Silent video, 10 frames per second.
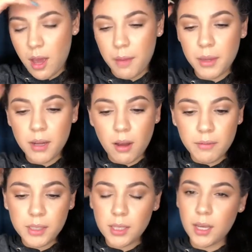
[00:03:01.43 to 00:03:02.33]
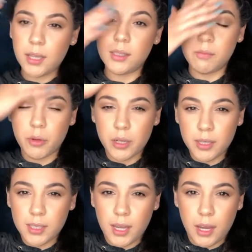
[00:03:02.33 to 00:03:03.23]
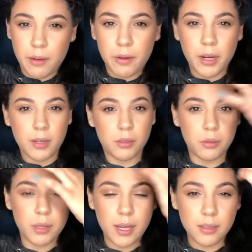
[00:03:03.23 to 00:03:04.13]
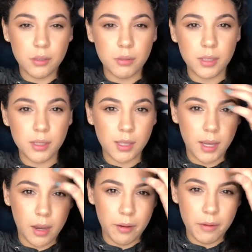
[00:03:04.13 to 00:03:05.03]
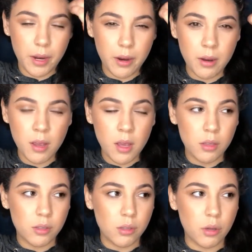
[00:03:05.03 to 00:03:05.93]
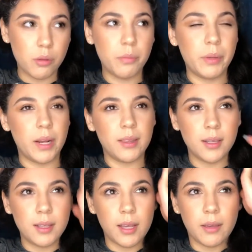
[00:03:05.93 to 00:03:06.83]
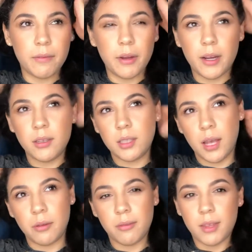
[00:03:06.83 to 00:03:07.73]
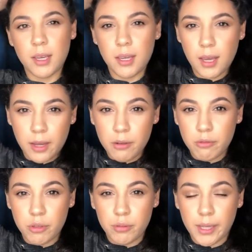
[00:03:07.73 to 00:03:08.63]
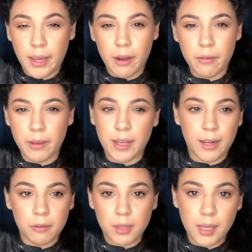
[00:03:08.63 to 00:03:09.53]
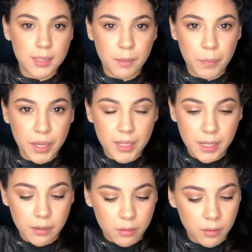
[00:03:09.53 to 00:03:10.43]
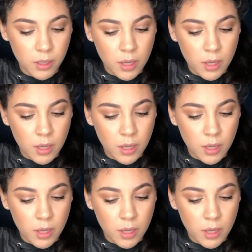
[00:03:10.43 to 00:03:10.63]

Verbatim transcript: I mean, obviously, yeah, it's important to take care of your hair. So, yes, you need to take care of your hair. So, but I think, like, if your hair is healthy and you do take care of it, I don't think it's a big deal.